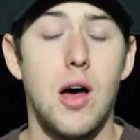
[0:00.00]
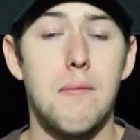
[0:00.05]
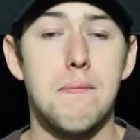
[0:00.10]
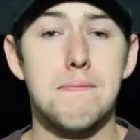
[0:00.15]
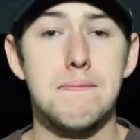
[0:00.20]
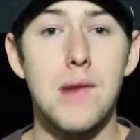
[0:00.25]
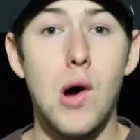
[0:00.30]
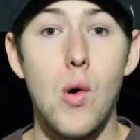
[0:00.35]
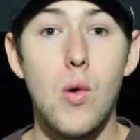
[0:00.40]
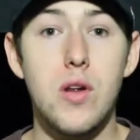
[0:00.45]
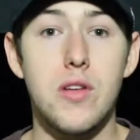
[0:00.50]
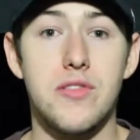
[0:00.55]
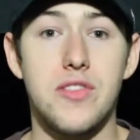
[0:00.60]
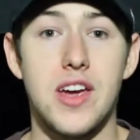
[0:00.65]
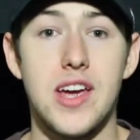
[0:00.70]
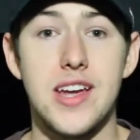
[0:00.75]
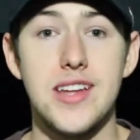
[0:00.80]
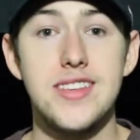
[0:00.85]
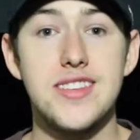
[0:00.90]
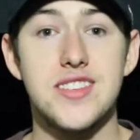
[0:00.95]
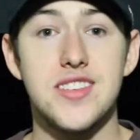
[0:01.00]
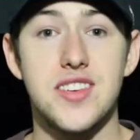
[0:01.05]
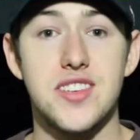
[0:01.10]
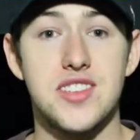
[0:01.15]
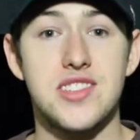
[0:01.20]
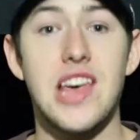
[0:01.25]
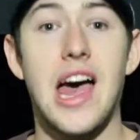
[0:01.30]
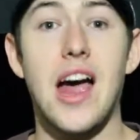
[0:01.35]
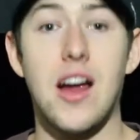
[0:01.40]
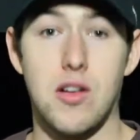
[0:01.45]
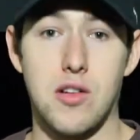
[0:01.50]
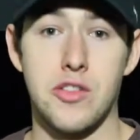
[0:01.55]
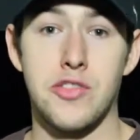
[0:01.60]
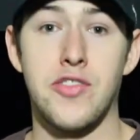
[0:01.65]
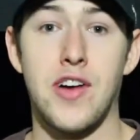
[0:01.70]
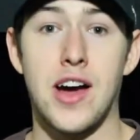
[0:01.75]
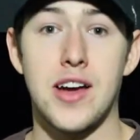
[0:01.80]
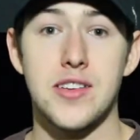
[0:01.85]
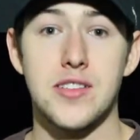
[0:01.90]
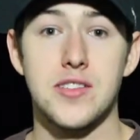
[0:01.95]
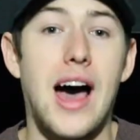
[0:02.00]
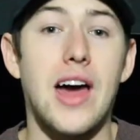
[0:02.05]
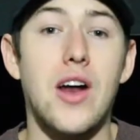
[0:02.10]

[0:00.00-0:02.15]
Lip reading: motivates sacrifice.